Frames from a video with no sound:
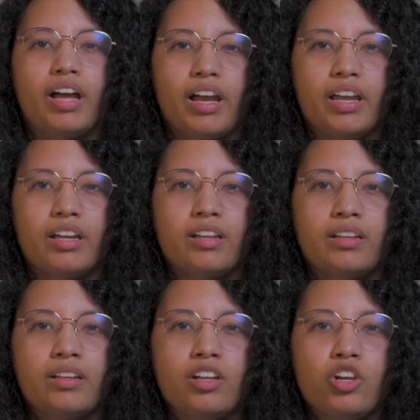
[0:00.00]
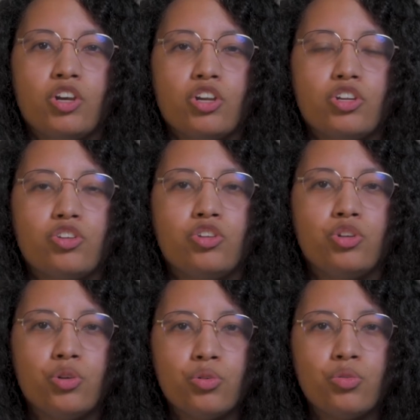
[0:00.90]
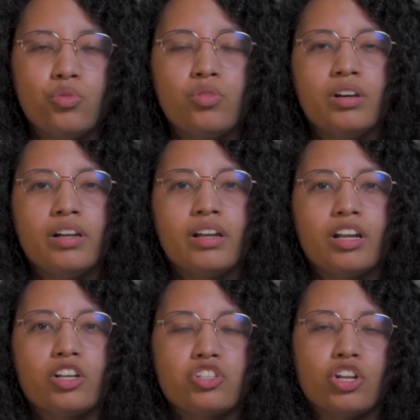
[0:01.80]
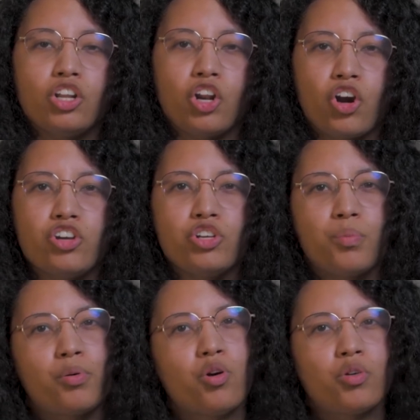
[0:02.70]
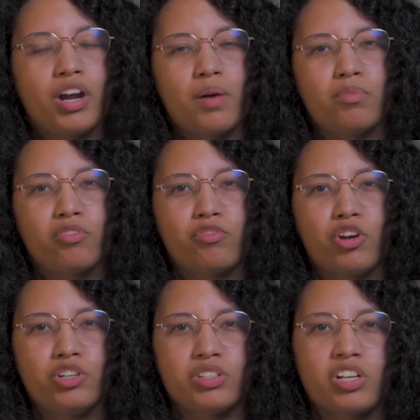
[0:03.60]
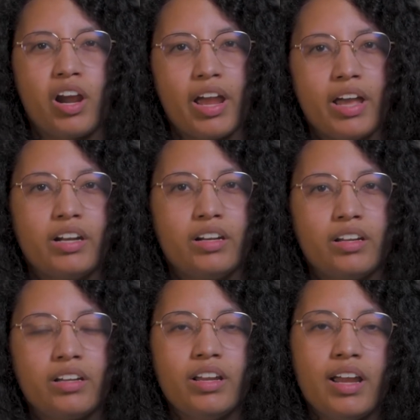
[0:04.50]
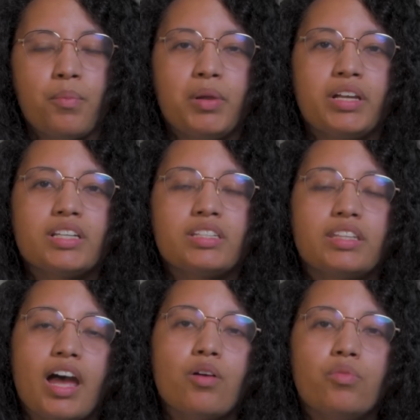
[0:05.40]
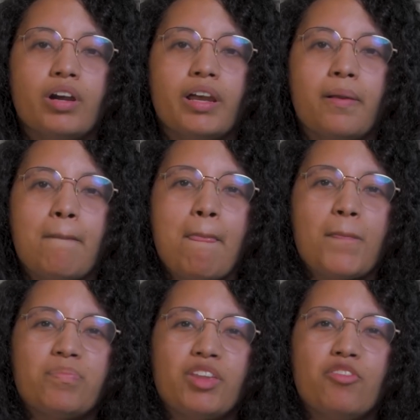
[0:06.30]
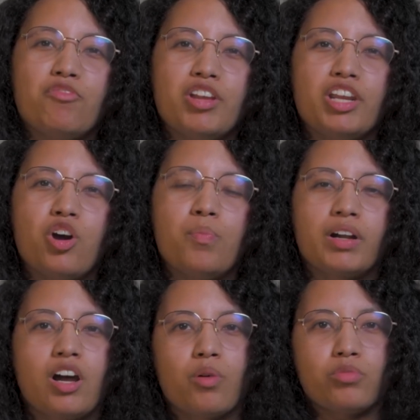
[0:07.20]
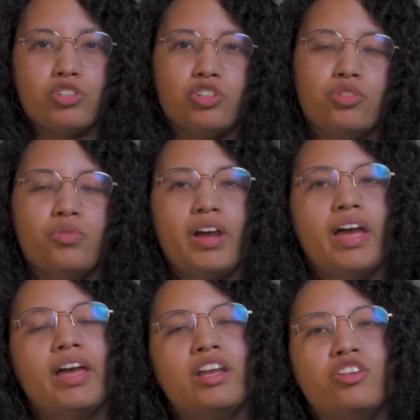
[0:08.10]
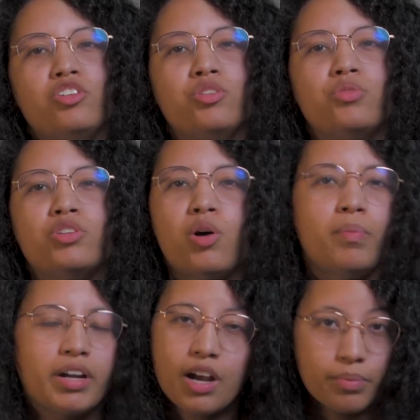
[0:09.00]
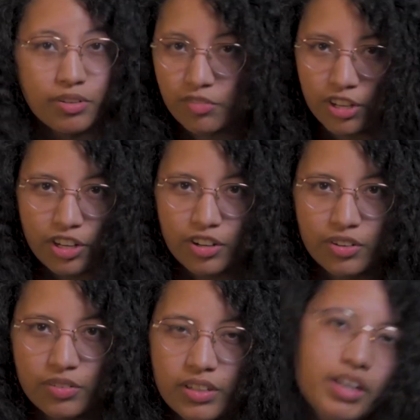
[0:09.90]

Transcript: like you should learn your program before you start editing, because that way the video becomes you and you don't become the video.